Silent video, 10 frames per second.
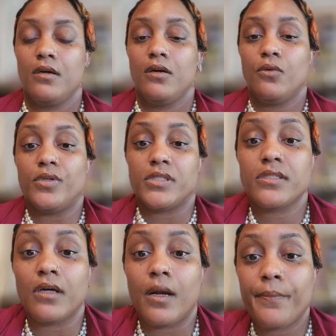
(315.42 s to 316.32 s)
would
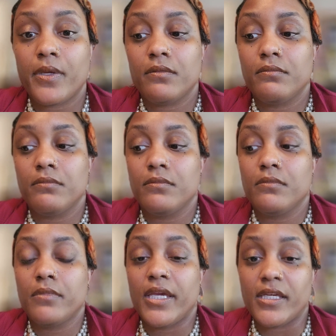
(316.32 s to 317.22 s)
stop
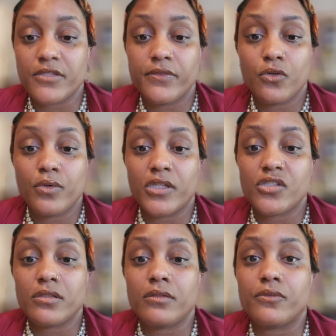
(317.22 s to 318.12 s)
answering the
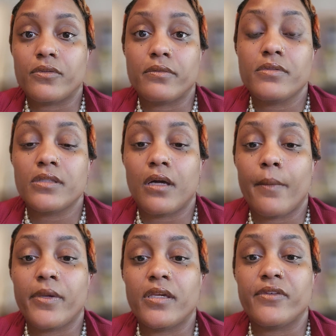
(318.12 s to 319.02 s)
question or stop
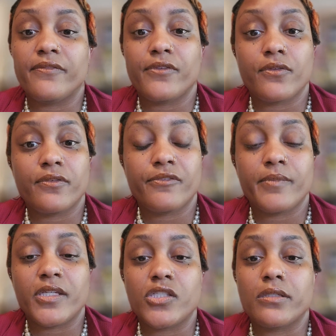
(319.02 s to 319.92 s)
giving further
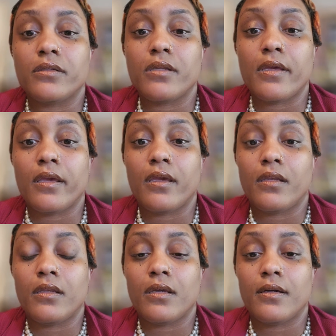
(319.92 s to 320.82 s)
information
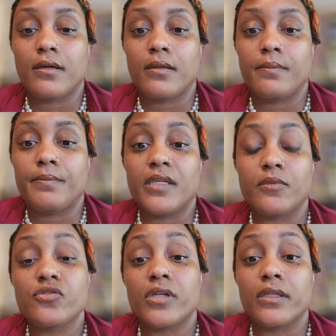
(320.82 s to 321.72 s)
and be
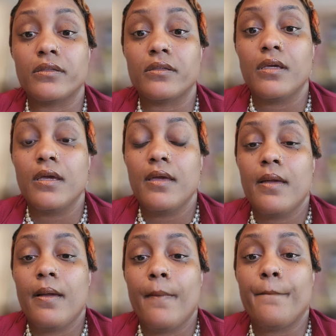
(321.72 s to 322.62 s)
instructed
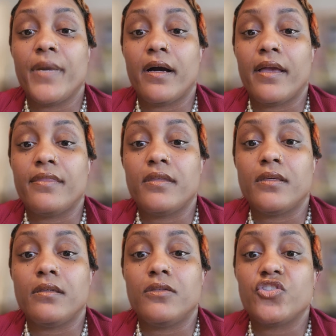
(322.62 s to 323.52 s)
by
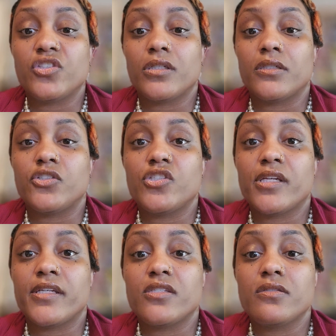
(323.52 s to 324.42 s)
the judge
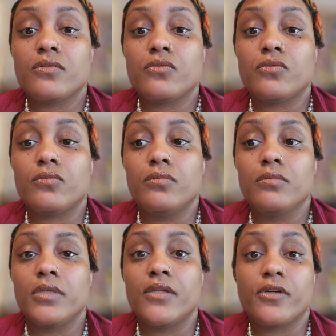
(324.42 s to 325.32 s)
as to
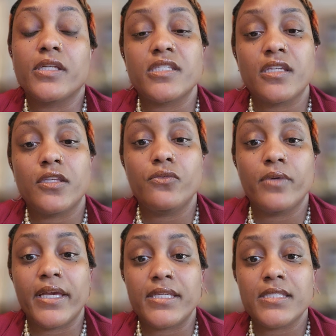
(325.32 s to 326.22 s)
either continue
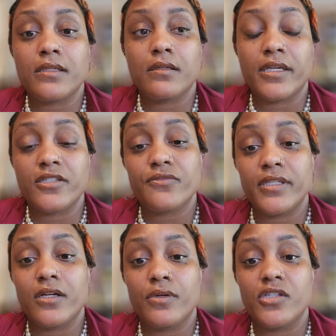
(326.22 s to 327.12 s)
answering
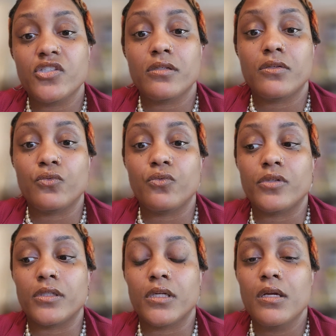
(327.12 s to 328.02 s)
that question or